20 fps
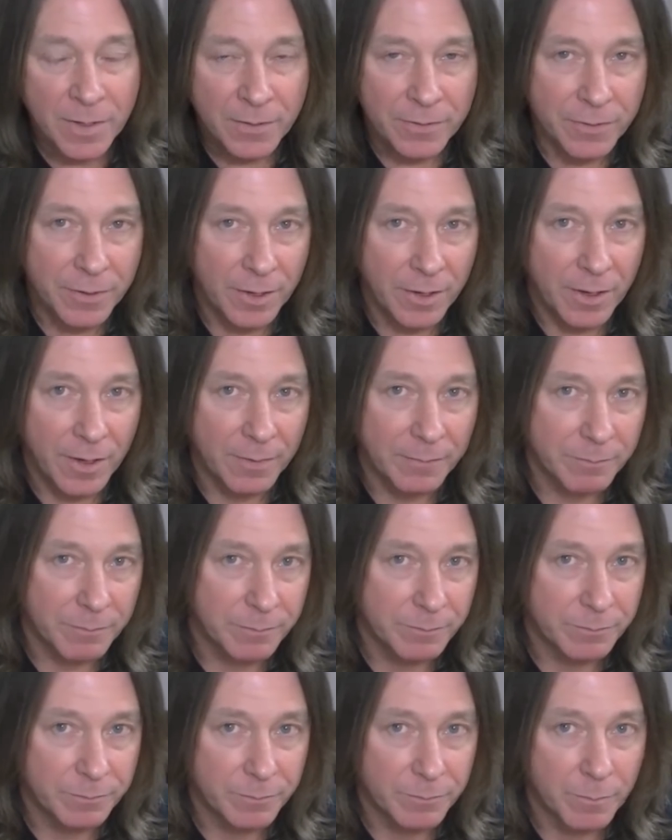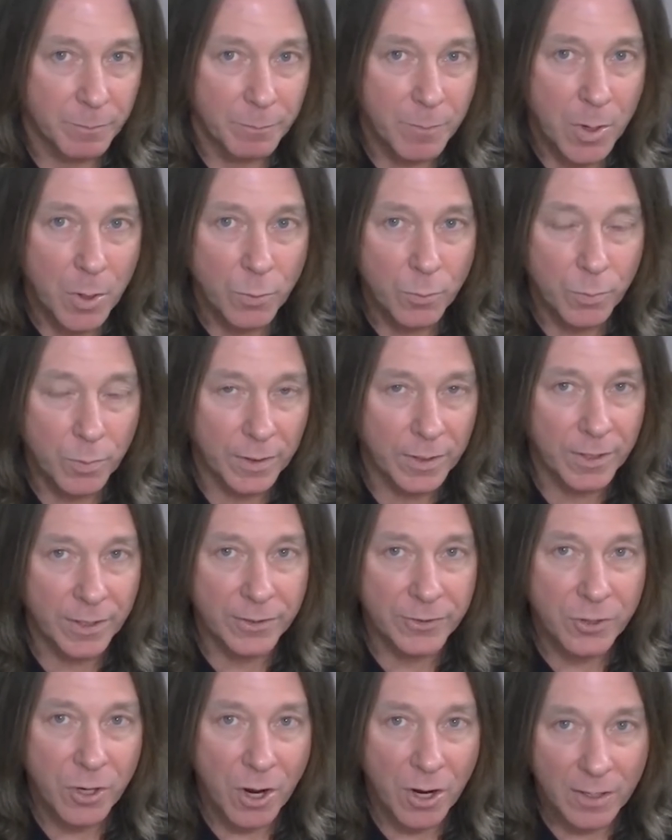The mode we're going to
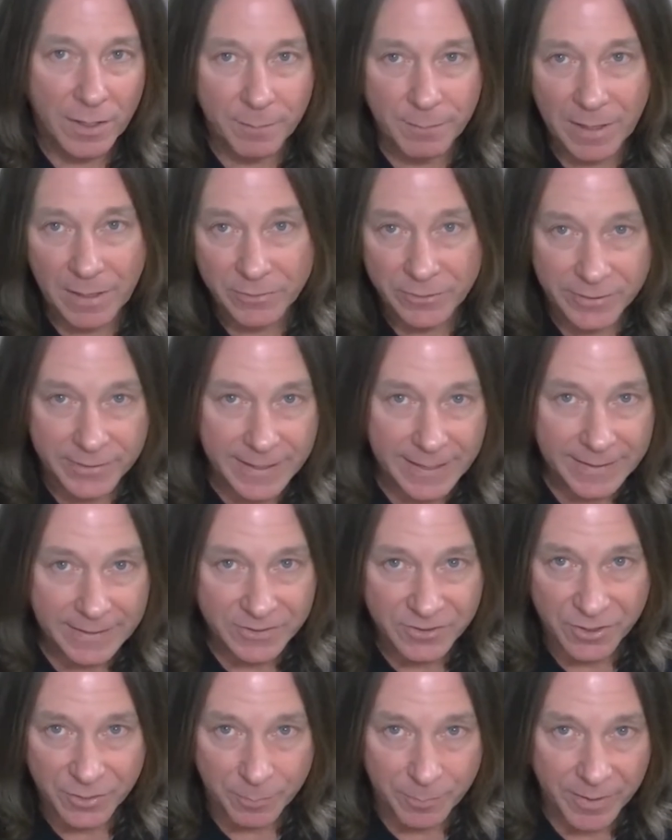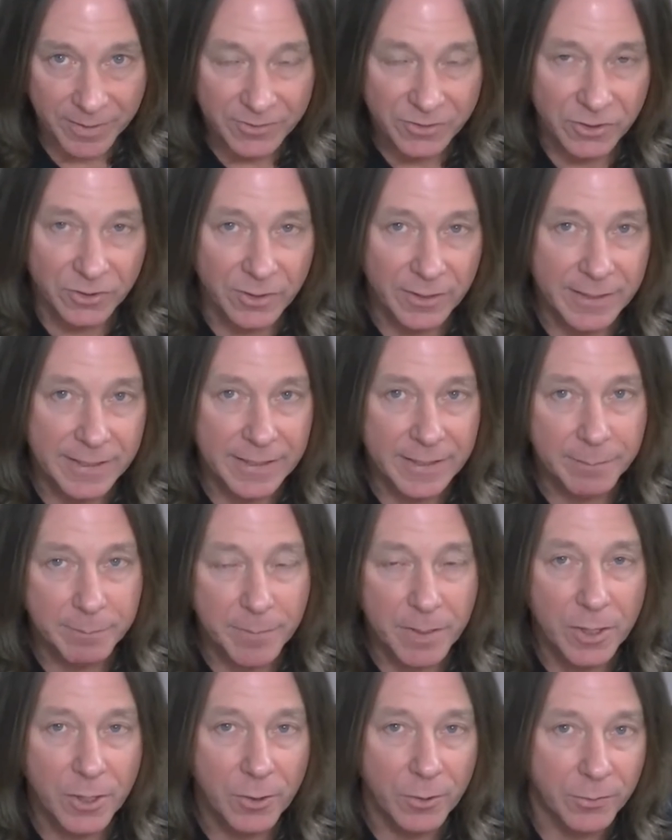talk about today is the Mixolydian
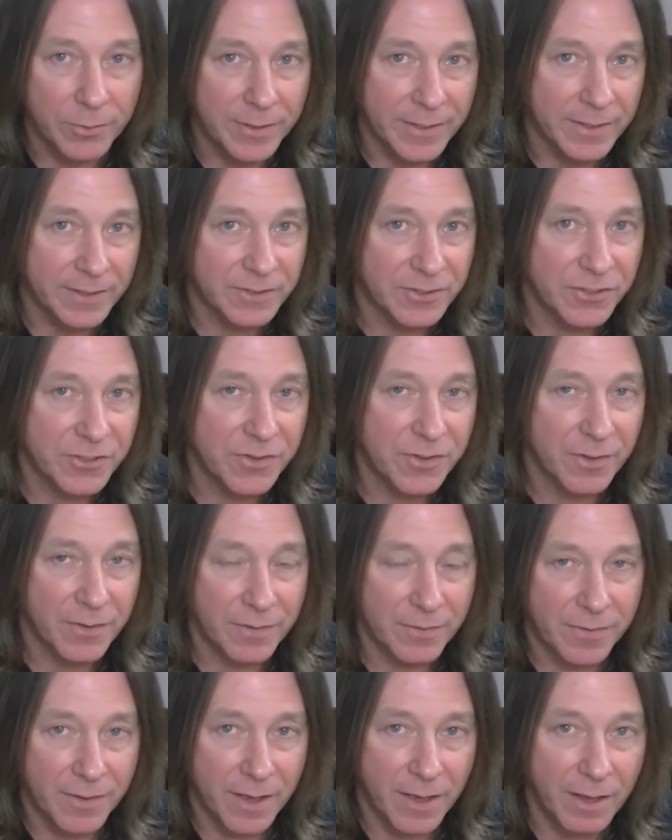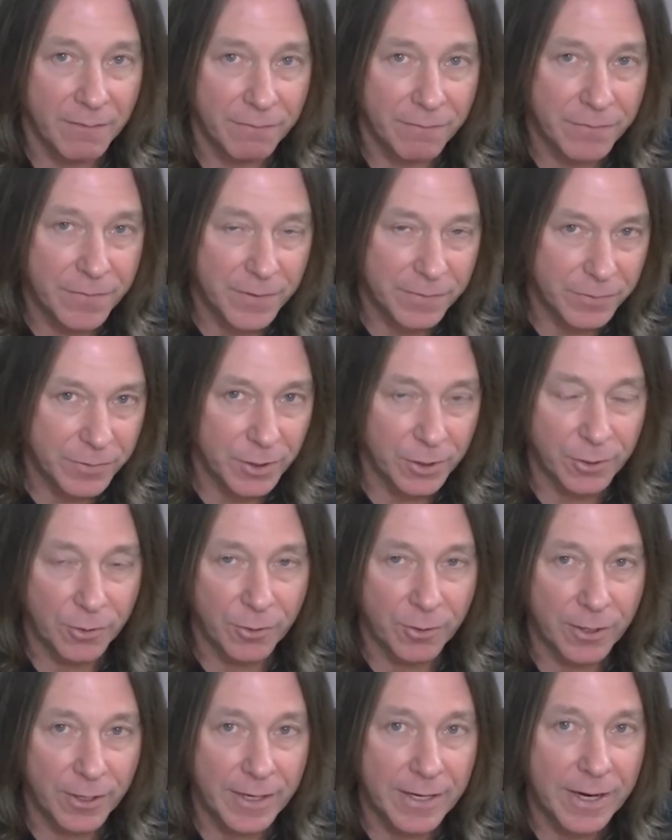mode. It's the 5th
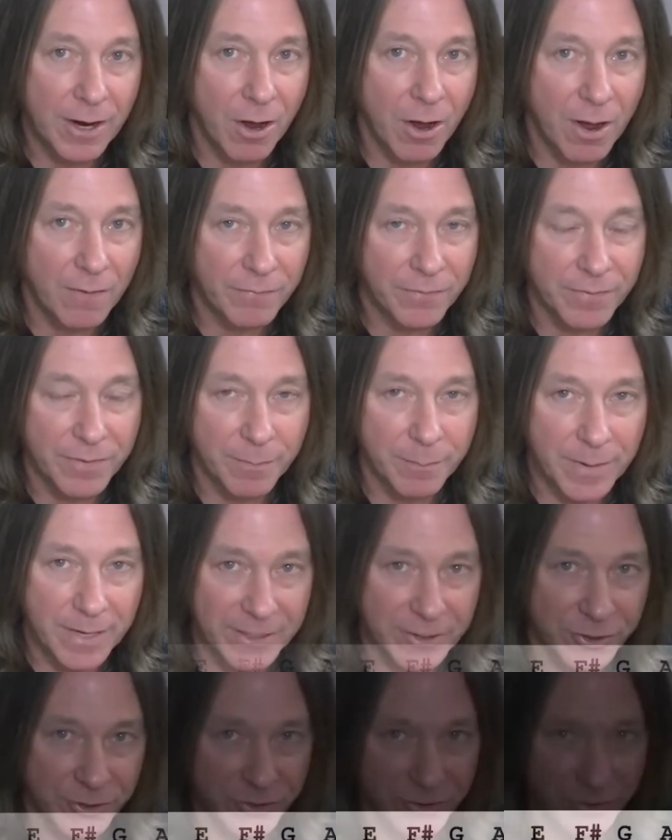degree off of the major